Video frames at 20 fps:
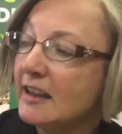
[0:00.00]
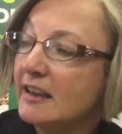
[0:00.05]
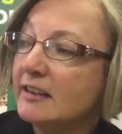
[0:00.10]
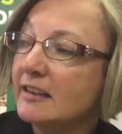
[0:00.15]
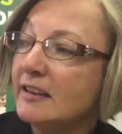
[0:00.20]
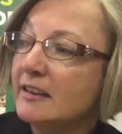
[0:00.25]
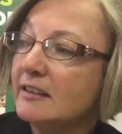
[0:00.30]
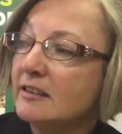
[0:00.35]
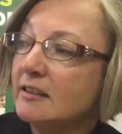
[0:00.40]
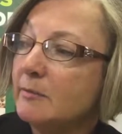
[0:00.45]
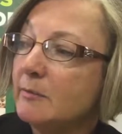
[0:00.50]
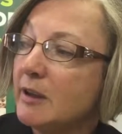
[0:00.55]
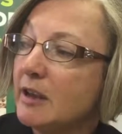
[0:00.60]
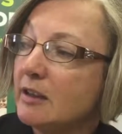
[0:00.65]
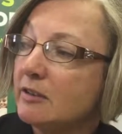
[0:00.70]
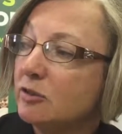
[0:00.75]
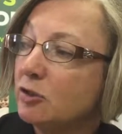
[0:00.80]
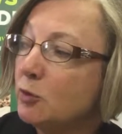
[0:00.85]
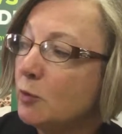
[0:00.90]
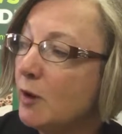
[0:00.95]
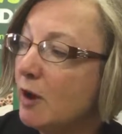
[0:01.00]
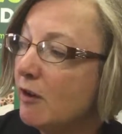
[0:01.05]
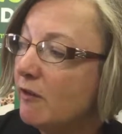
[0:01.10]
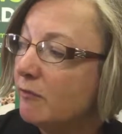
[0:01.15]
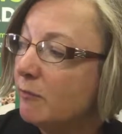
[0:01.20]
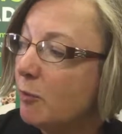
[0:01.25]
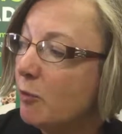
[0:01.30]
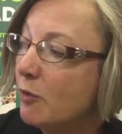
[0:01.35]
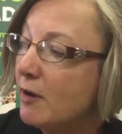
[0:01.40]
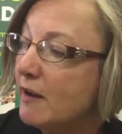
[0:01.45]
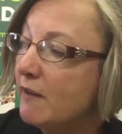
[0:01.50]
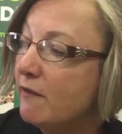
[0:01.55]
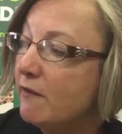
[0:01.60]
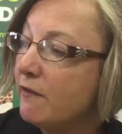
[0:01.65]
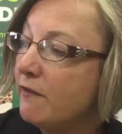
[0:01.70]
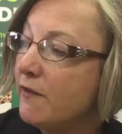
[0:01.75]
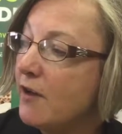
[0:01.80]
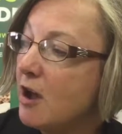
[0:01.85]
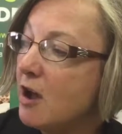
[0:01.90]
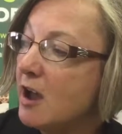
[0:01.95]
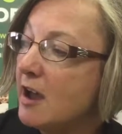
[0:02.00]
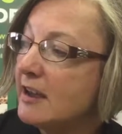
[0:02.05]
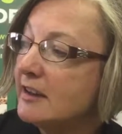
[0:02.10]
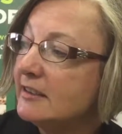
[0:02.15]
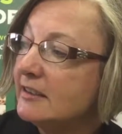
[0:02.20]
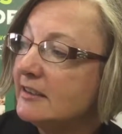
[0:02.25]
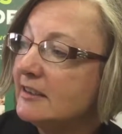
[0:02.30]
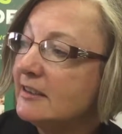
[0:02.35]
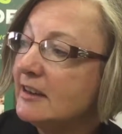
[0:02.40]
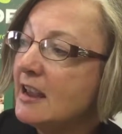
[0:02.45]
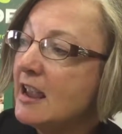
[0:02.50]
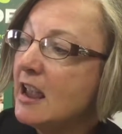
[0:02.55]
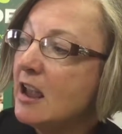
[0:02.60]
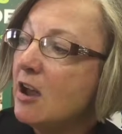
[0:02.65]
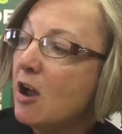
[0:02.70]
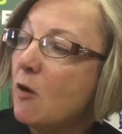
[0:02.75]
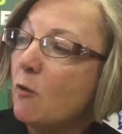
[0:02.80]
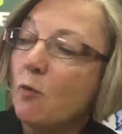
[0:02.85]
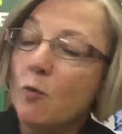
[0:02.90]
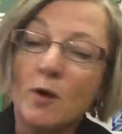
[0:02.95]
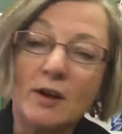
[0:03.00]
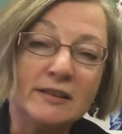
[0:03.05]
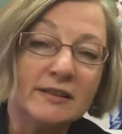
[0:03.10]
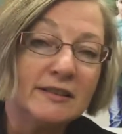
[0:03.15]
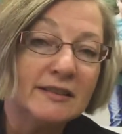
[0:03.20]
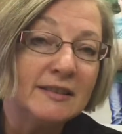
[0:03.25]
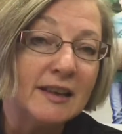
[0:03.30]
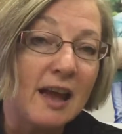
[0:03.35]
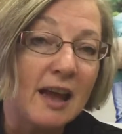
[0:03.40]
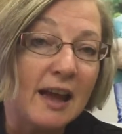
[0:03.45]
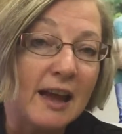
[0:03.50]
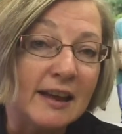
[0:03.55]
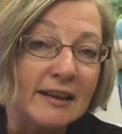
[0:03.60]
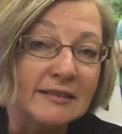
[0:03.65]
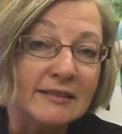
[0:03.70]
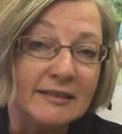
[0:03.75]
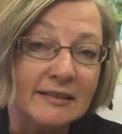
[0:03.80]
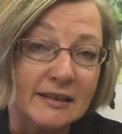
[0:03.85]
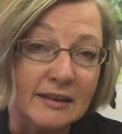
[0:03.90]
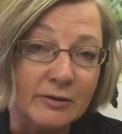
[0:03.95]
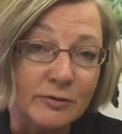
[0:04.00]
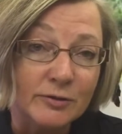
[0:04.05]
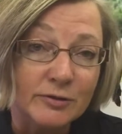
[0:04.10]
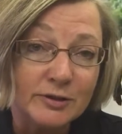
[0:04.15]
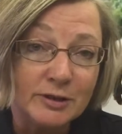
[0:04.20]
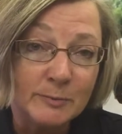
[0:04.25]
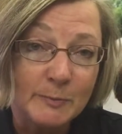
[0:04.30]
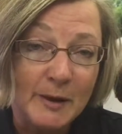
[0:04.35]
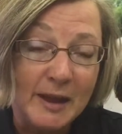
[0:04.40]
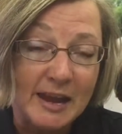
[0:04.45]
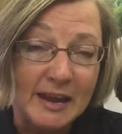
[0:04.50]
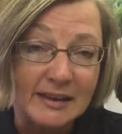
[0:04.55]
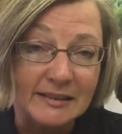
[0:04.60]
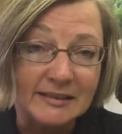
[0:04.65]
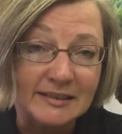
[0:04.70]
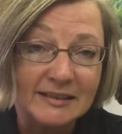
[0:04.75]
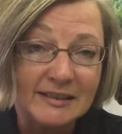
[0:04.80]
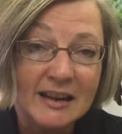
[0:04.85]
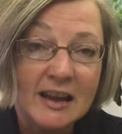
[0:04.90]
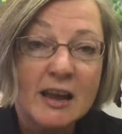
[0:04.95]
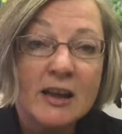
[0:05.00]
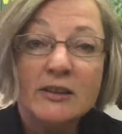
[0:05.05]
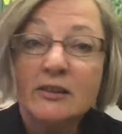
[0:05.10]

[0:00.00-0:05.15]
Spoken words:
It needs to be a 12-point font, one side single spaced.